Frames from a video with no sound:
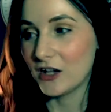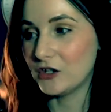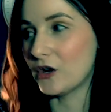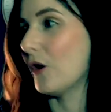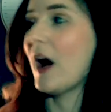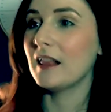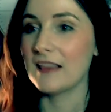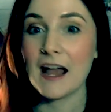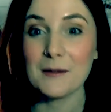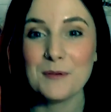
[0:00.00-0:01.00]
you know, a
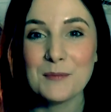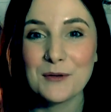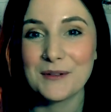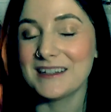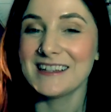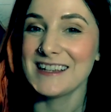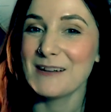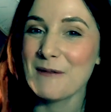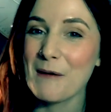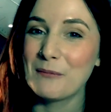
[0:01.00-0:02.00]
lot of people, when they think
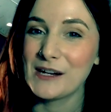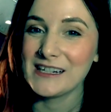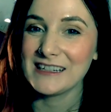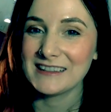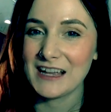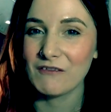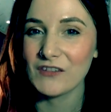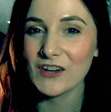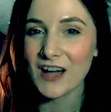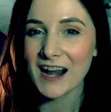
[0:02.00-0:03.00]
about branding, they
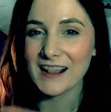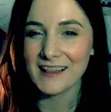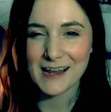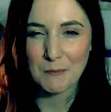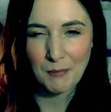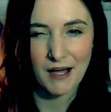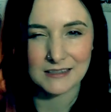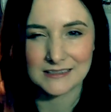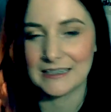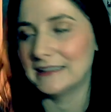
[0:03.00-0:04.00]
feel kind of like
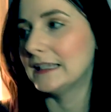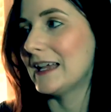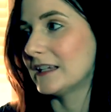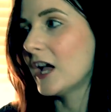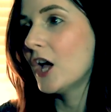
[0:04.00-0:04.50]
boxed in. Like,